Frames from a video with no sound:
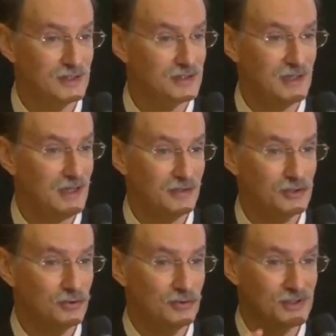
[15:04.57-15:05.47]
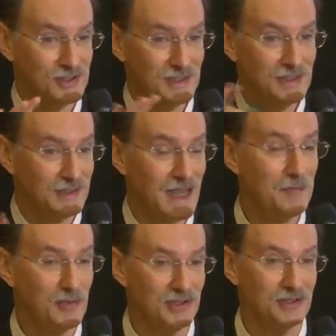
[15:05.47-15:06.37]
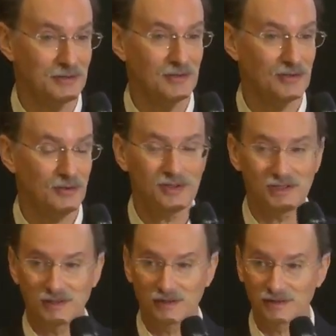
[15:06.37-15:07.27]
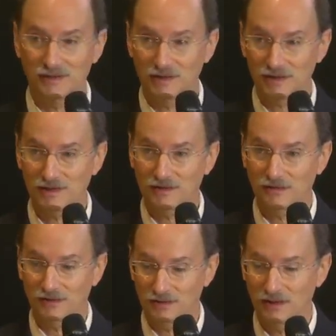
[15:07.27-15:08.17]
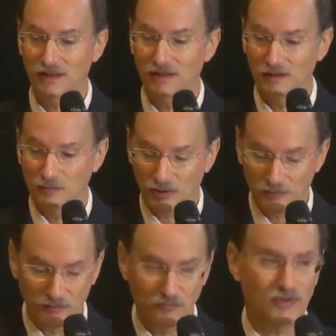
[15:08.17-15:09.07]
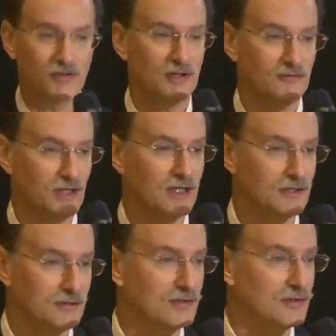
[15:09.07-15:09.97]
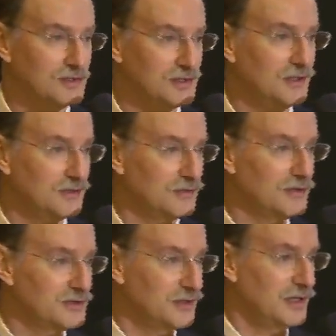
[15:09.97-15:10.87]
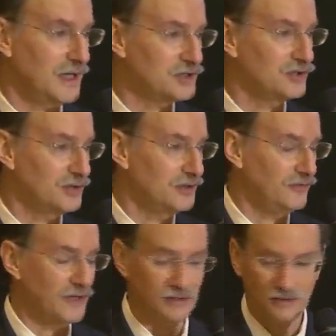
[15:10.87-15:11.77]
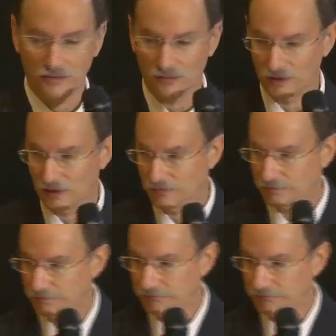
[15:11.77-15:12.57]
It's not like you could see it happening. You could only see it statistically, but with enough data, you can see that there is actually an effect going on.